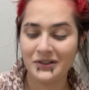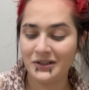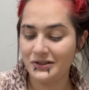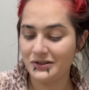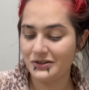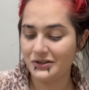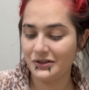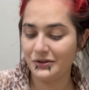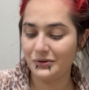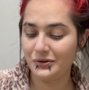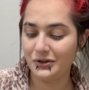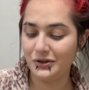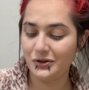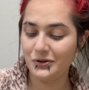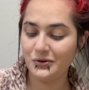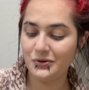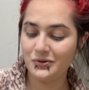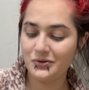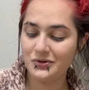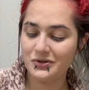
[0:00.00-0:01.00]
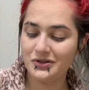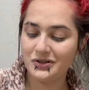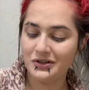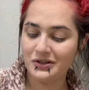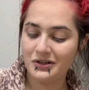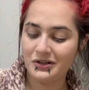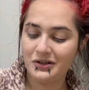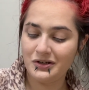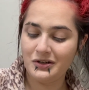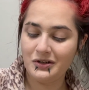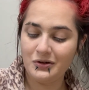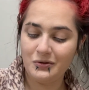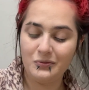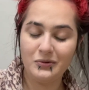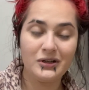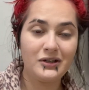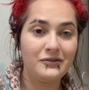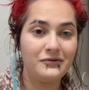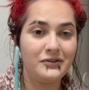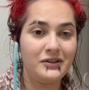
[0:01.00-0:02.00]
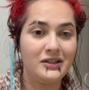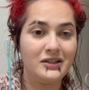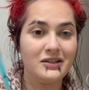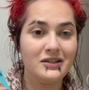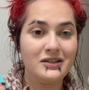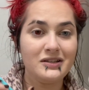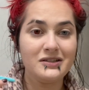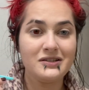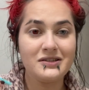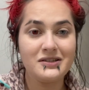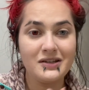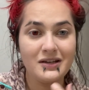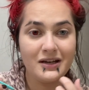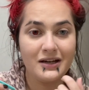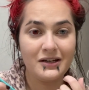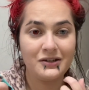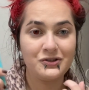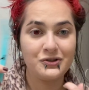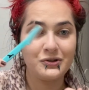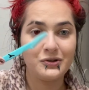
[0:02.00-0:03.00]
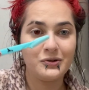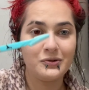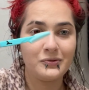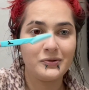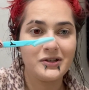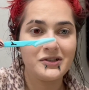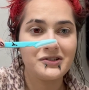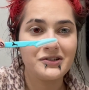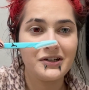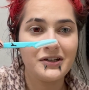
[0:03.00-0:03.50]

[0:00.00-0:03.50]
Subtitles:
So use one of these at your own risk.